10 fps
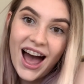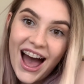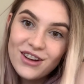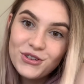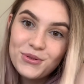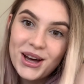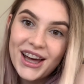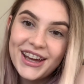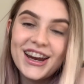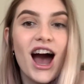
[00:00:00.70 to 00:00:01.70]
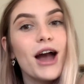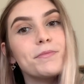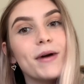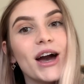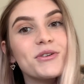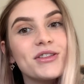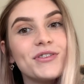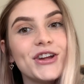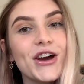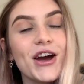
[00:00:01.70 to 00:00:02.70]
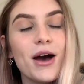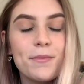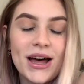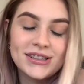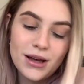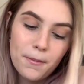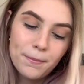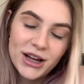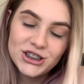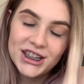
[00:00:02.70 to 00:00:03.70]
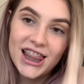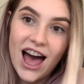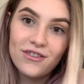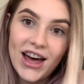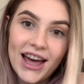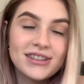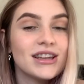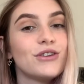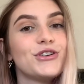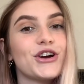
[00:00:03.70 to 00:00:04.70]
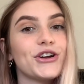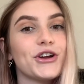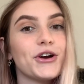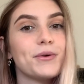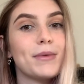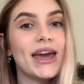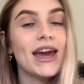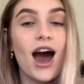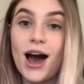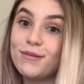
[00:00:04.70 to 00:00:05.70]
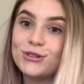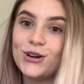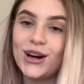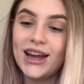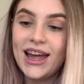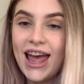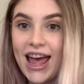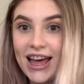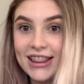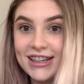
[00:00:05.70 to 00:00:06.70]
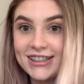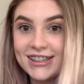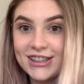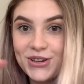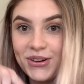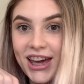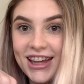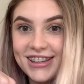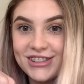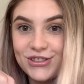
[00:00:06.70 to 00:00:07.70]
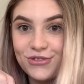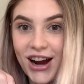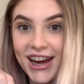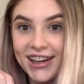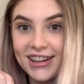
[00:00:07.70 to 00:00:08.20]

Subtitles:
Hi everyone, I'm back with a video about some budgie life hacks. If you don't know me, I'm Tori, this is Louie, and this is Frank.